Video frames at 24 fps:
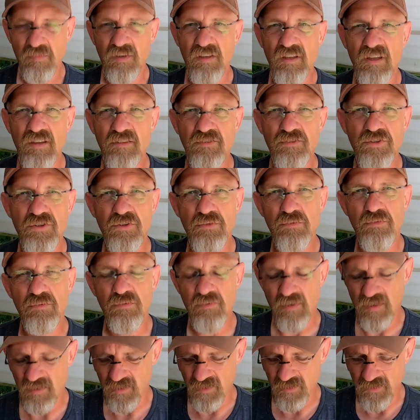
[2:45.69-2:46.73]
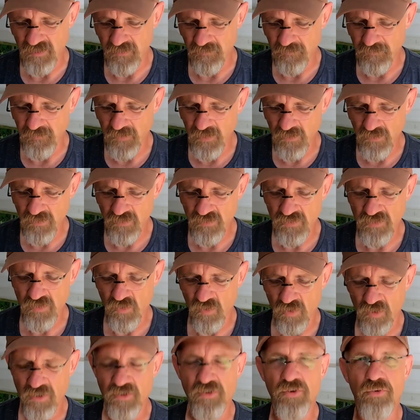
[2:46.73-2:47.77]
gives you a diffused
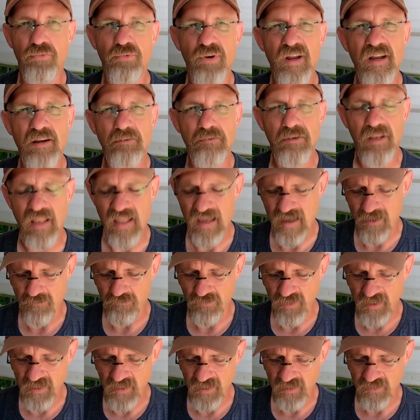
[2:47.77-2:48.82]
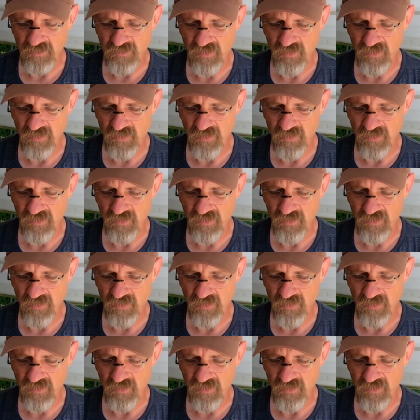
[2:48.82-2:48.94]
or a direct light reading.